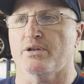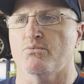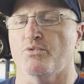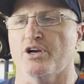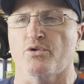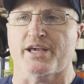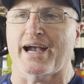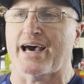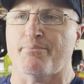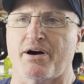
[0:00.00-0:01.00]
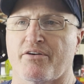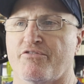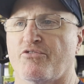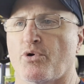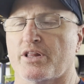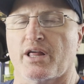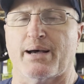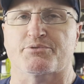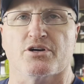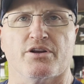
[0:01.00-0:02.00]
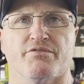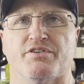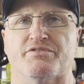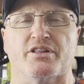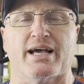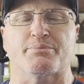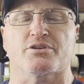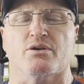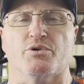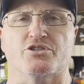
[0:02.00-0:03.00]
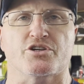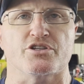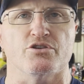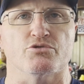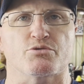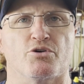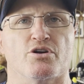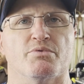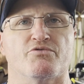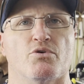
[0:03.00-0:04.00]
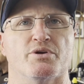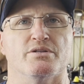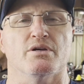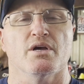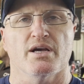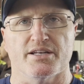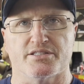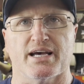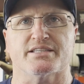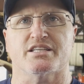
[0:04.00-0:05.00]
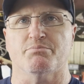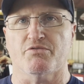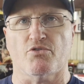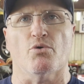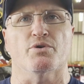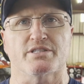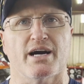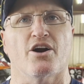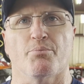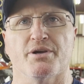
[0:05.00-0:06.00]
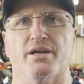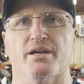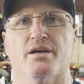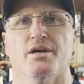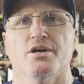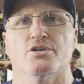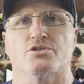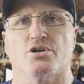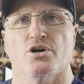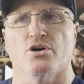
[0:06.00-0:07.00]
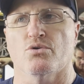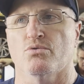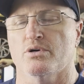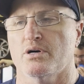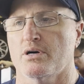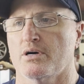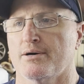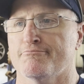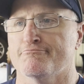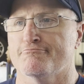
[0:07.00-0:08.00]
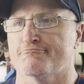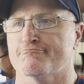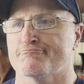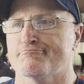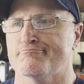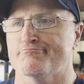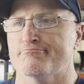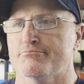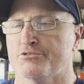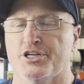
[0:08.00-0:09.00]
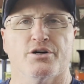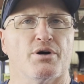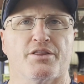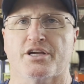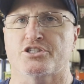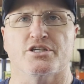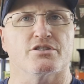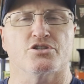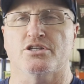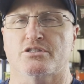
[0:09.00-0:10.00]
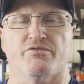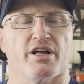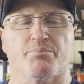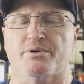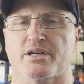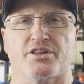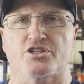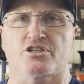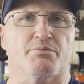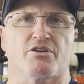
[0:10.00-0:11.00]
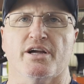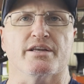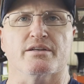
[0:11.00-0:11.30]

We only had about 40 laps on it, 50 laps on it. We took it to New Smyrna and tested before we went to IRP. So, I think she's developing. I think she's gonna be great.